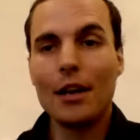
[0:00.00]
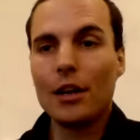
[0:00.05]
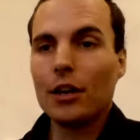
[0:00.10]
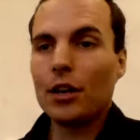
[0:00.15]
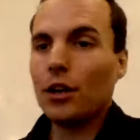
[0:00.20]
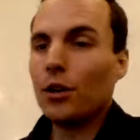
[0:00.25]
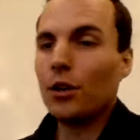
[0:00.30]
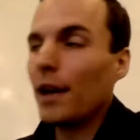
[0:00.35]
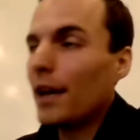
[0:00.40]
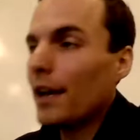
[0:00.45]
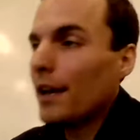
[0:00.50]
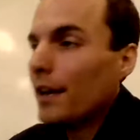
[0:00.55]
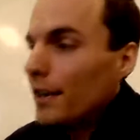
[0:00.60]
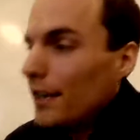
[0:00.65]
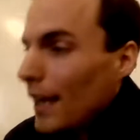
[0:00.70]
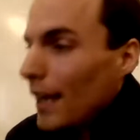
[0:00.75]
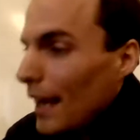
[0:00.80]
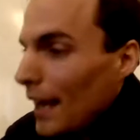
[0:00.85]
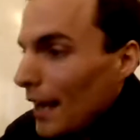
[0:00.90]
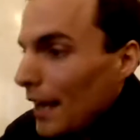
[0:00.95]
Go ahead
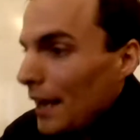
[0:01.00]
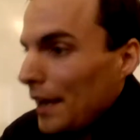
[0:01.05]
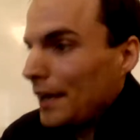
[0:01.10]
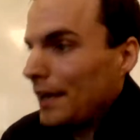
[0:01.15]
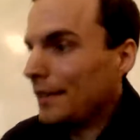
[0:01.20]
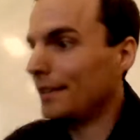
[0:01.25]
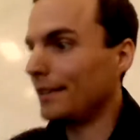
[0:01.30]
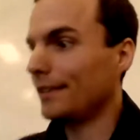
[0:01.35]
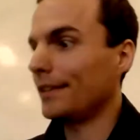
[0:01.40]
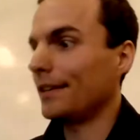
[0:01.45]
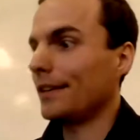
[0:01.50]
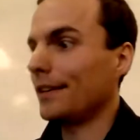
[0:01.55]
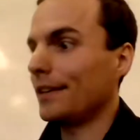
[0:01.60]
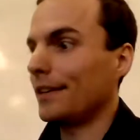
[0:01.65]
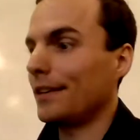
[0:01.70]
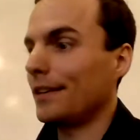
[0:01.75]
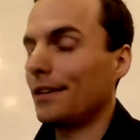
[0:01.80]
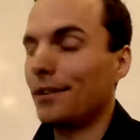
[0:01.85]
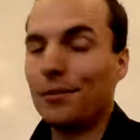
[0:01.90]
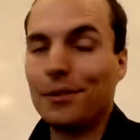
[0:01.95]
and,
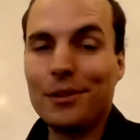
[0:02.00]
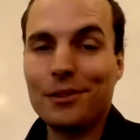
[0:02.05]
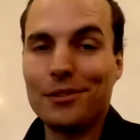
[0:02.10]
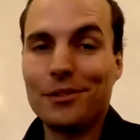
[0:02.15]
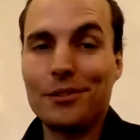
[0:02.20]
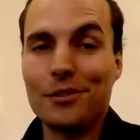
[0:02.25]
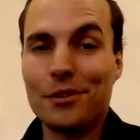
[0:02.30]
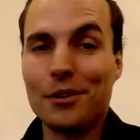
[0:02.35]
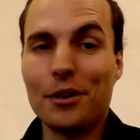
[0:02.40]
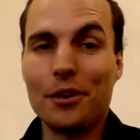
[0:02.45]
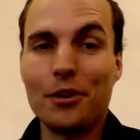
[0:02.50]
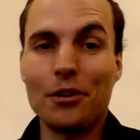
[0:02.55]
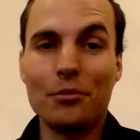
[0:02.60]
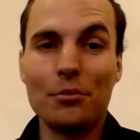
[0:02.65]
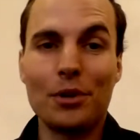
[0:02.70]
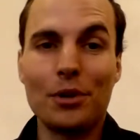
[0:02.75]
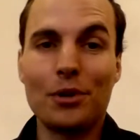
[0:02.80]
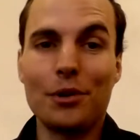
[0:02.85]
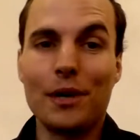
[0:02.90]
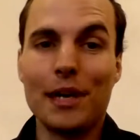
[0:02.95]
well, since you're at home,
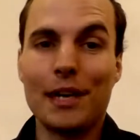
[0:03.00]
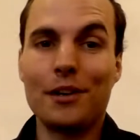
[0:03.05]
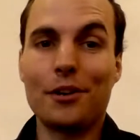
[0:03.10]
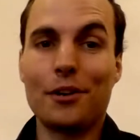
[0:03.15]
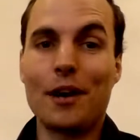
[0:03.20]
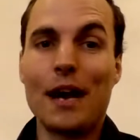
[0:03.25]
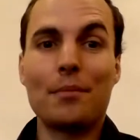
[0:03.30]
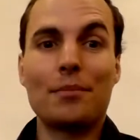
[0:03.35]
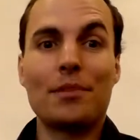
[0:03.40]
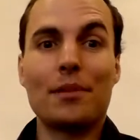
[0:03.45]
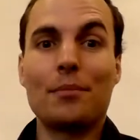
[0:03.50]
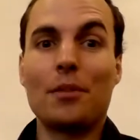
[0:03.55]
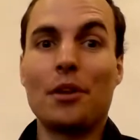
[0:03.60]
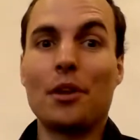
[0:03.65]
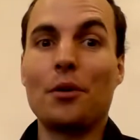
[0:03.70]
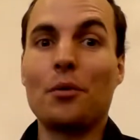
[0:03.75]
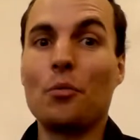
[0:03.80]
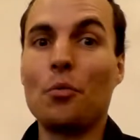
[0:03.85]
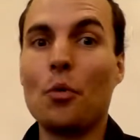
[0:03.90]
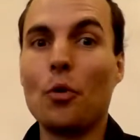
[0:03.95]
go ahead and grab
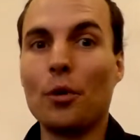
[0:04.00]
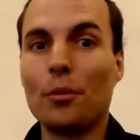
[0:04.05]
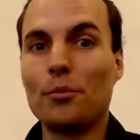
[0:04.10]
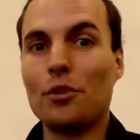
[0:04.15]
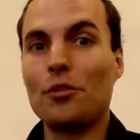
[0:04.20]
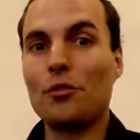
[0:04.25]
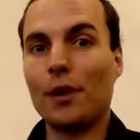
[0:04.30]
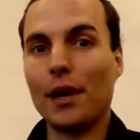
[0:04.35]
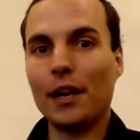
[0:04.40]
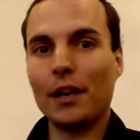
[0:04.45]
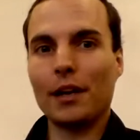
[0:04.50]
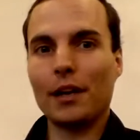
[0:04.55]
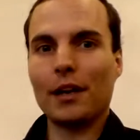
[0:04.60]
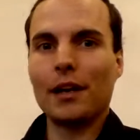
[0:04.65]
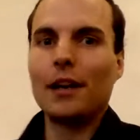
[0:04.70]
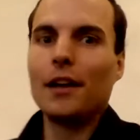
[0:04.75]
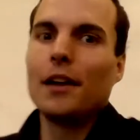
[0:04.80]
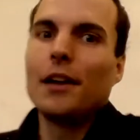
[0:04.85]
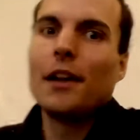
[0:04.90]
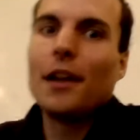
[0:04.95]
something warm to drink
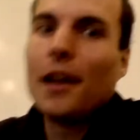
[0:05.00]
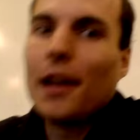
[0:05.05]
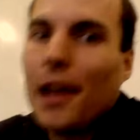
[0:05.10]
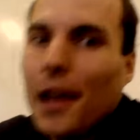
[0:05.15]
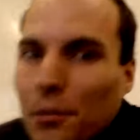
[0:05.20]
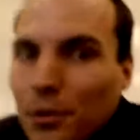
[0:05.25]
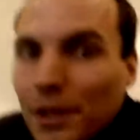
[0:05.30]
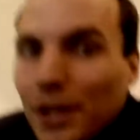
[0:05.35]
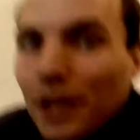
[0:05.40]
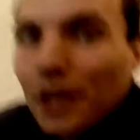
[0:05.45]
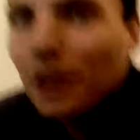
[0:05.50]
and we'll get